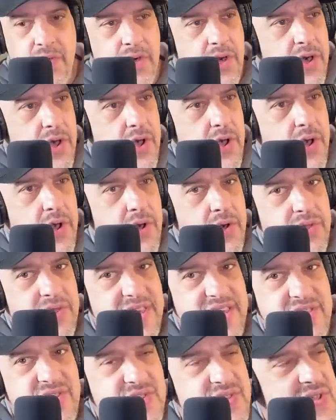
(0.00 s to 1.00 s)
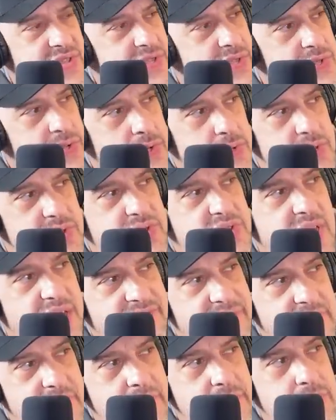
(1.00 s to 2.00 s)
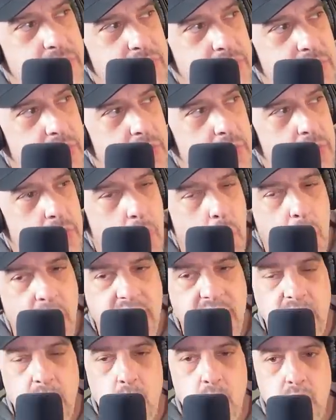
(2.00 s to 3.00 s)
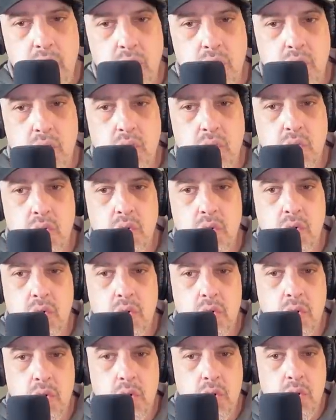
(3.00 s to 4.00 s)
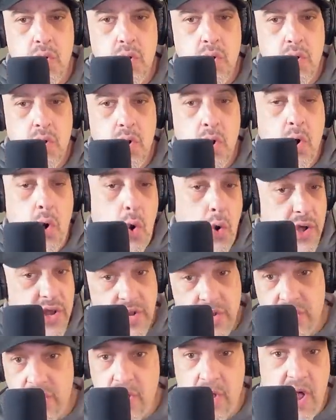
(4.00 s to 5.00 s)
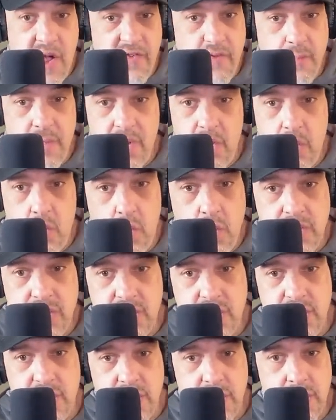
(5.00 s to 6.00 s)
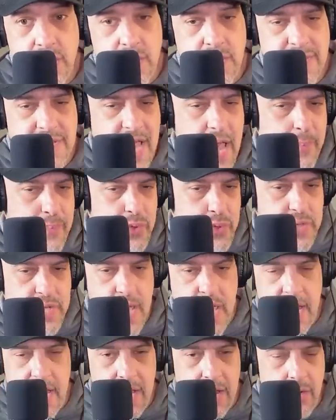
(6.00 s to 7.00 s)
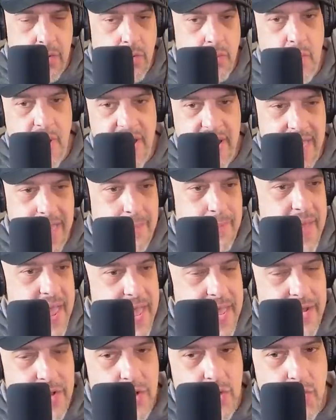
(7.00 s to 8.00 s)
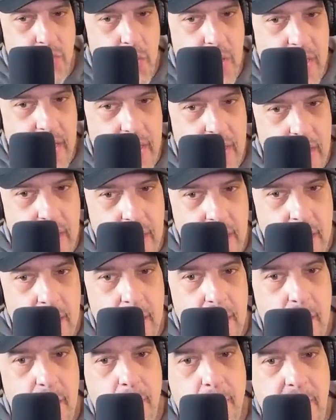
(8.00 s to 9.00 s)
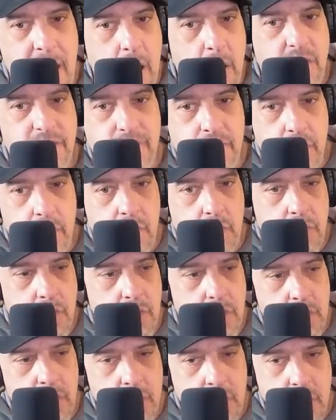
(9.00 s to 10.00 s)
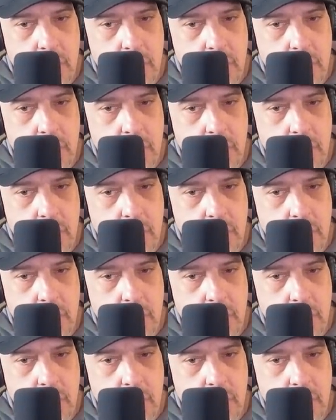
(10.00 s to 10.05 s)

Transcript: the late 60s, early 70s when he was, according to the government, was the, the top lieutenant or right-hand man to a powerful